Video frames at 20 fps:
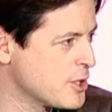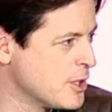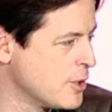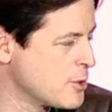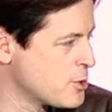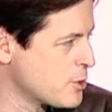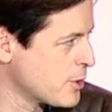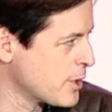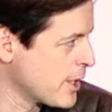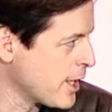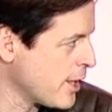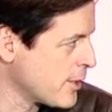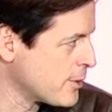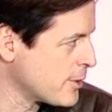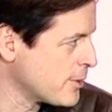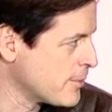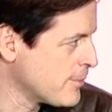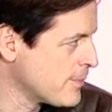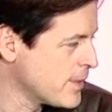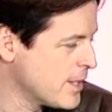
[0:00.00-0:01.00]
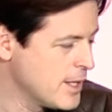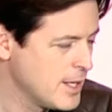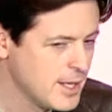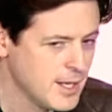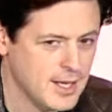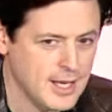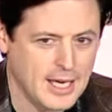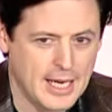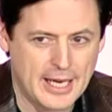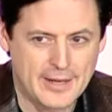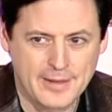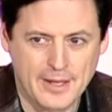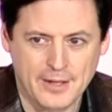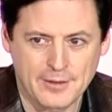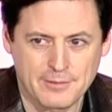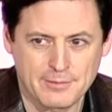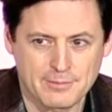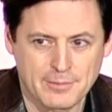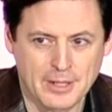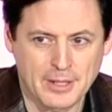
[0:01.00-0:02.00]
closer together, and
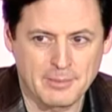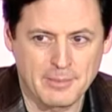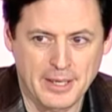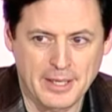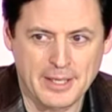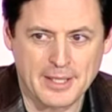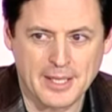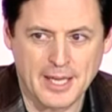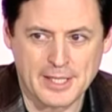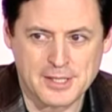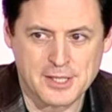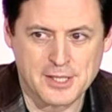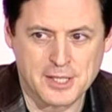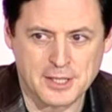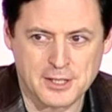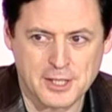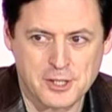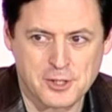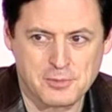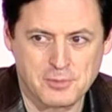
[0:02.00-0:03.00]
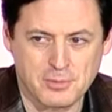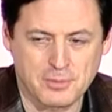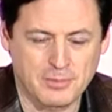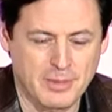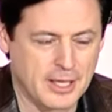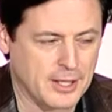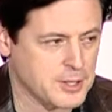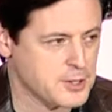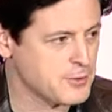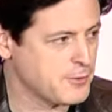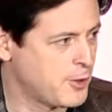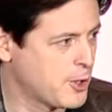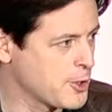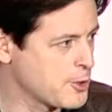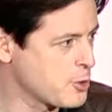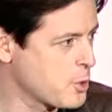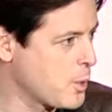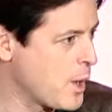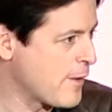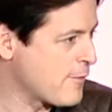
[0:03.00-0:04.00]
then in many cases it just made us
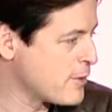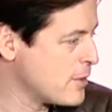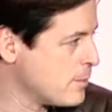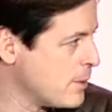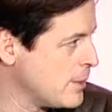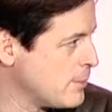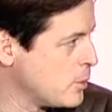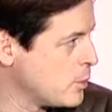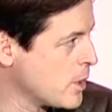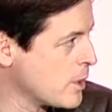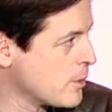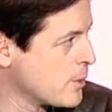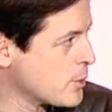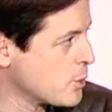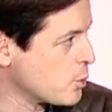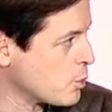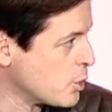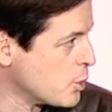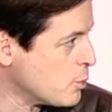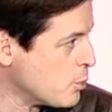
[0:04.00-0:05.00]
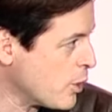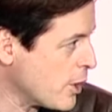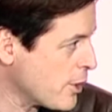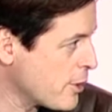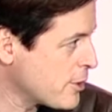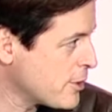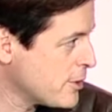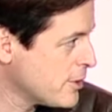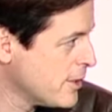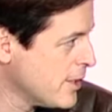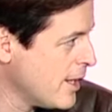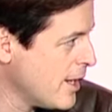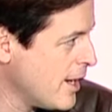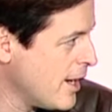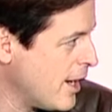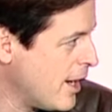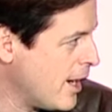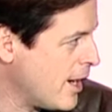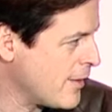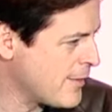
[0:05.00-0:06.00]
farther away from the people we were in the room with.
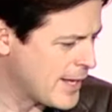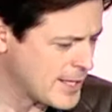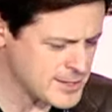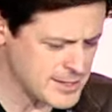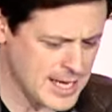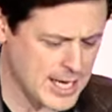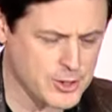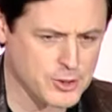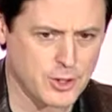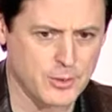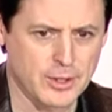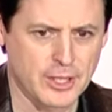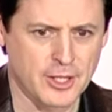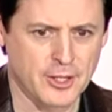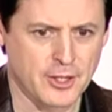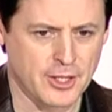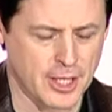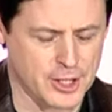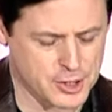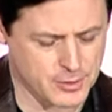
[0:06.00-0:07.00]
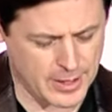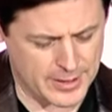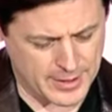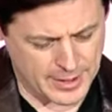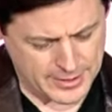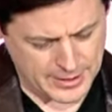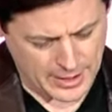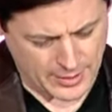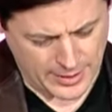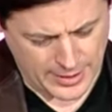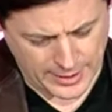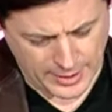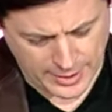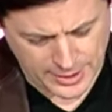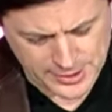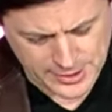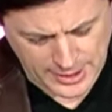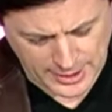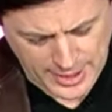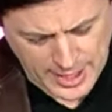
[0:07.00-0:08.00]
That's actually really good. I should write that down. Hang on
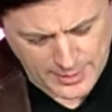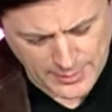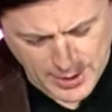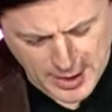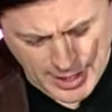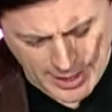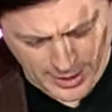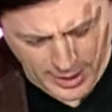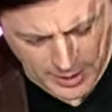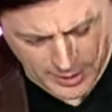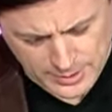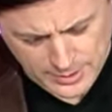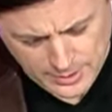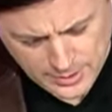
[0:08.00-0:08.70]
a second. Hang on.